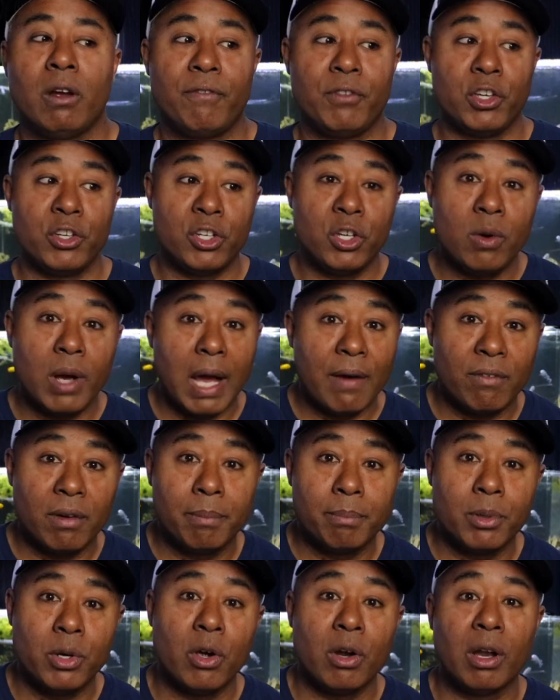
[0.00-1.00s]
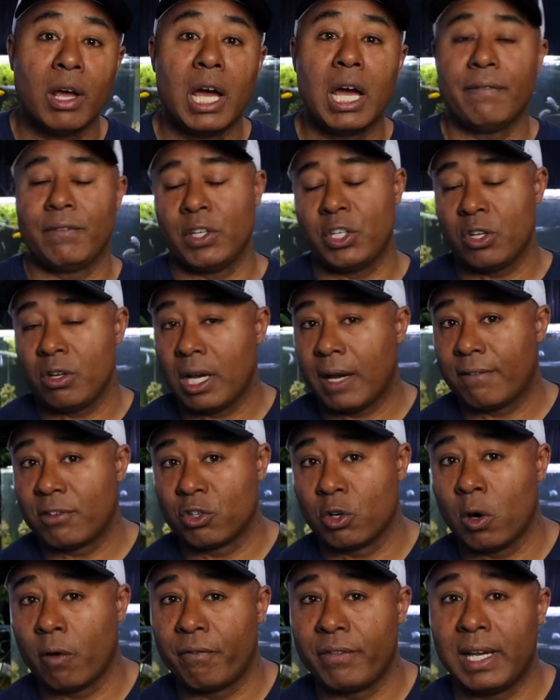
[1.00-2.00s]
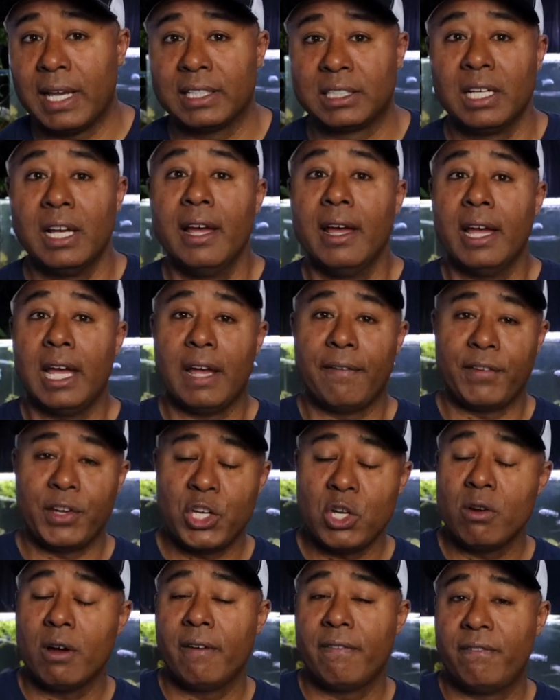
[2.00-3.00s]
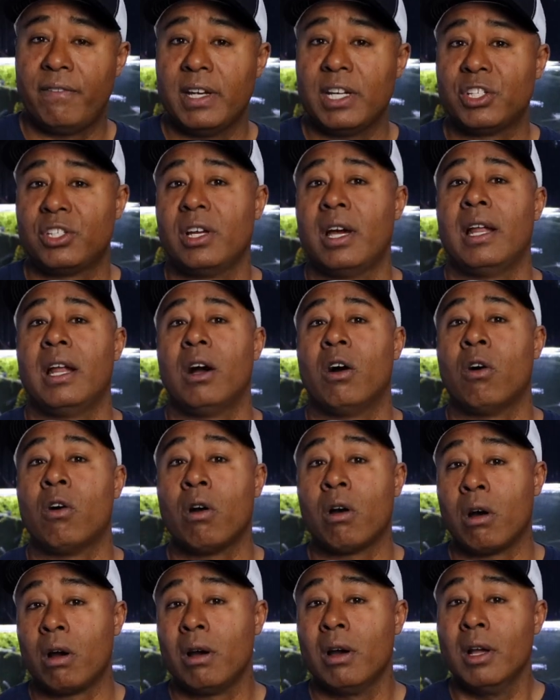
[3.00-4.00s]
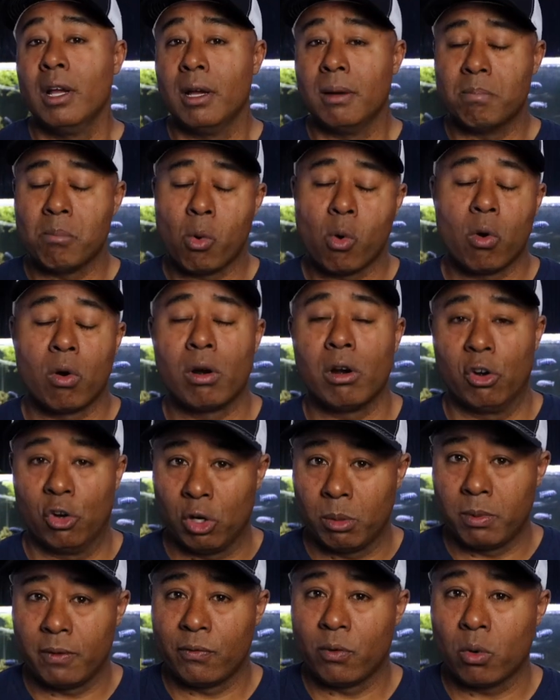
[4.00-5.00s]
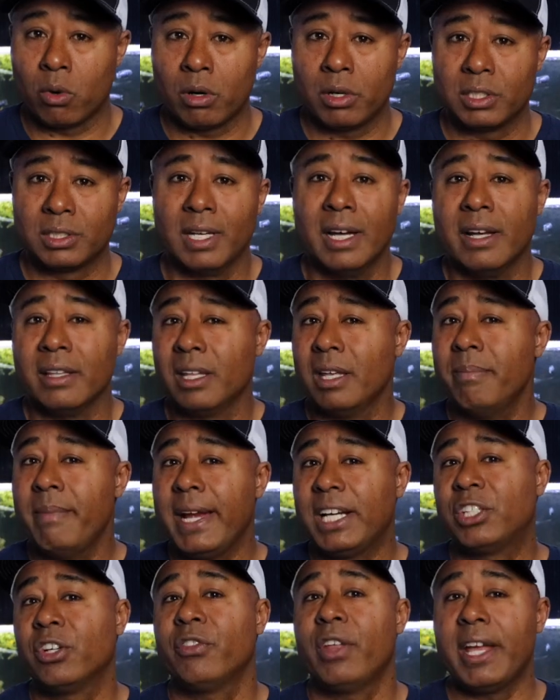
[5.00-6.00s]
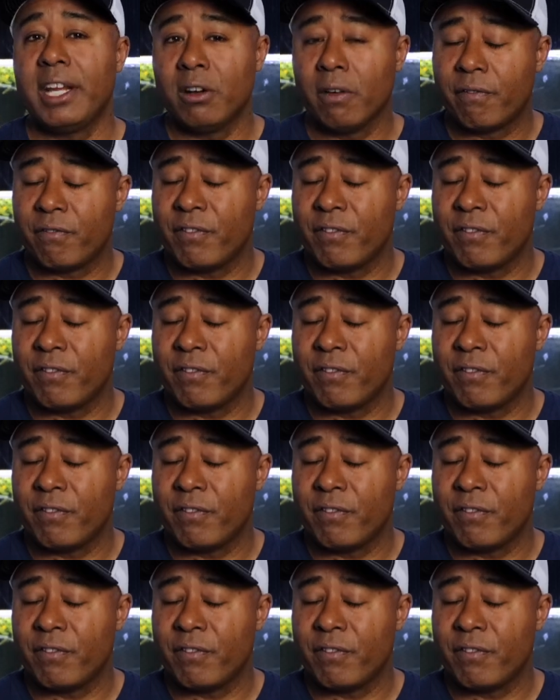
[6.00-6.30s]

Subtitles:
if you do have Mbuna, if you do have Trophius, if you do have fish that are more herbivores, then make sure that you're